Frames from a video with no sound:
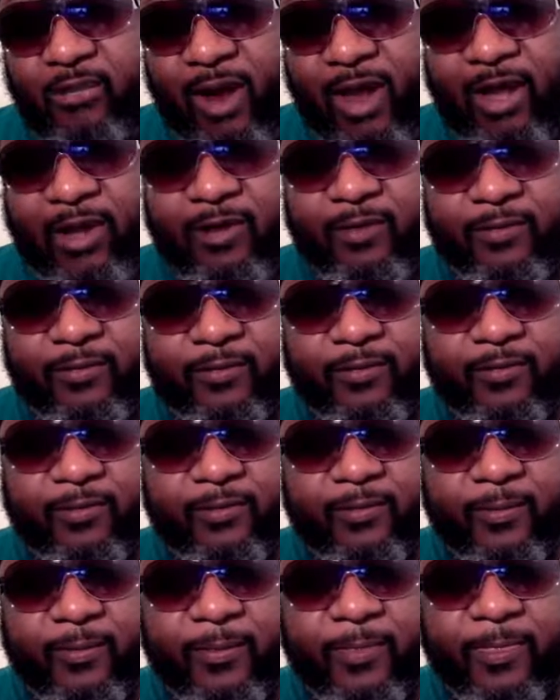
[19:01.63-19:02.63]
right?
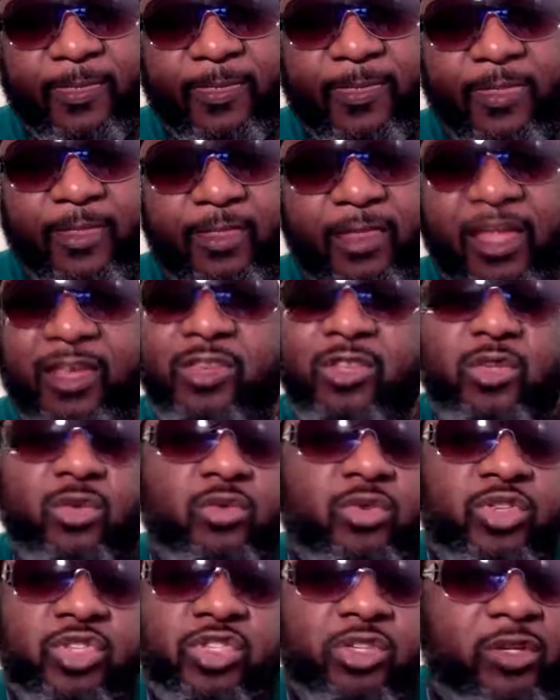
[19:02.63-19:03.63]
Then
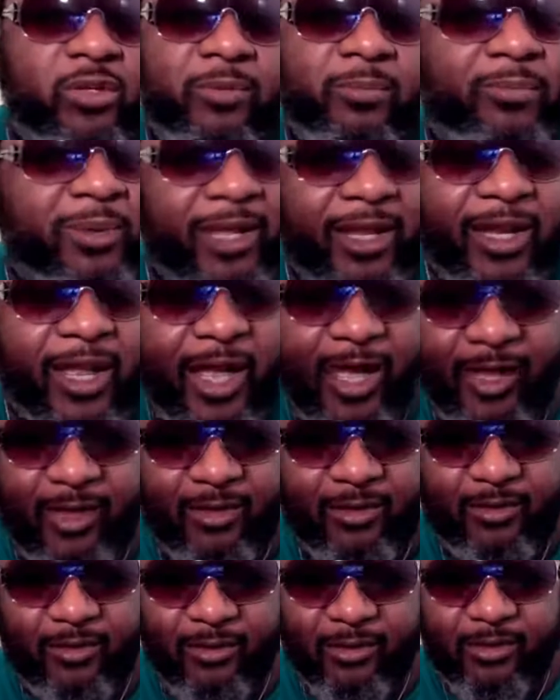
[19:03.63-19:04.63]
you shouldn't be
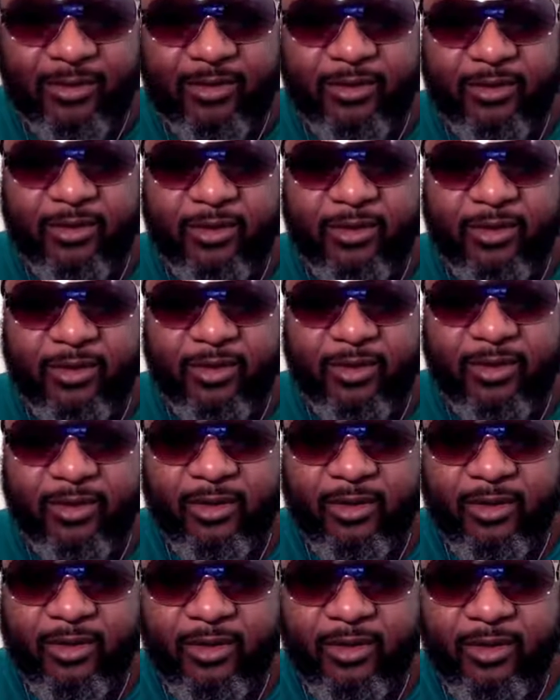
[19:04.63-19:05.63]
that.
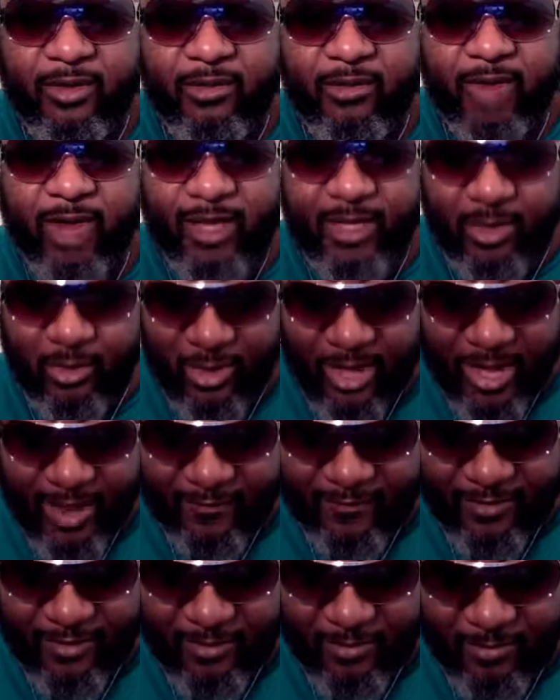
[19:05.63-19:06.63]
Right? You
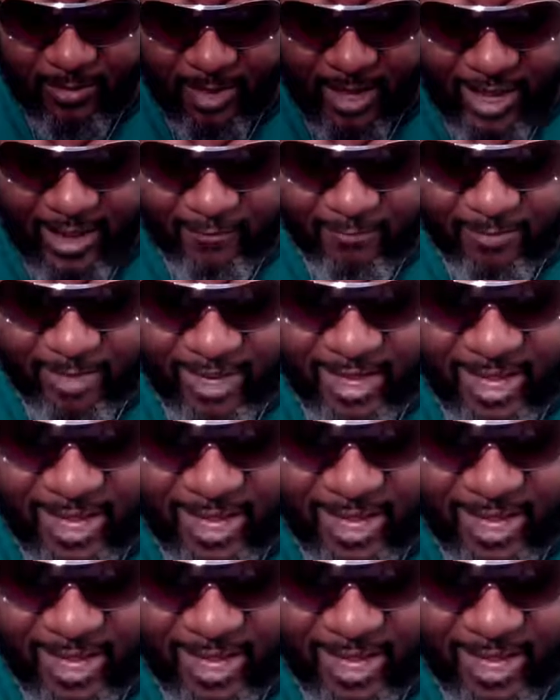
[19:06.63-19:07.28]
have to have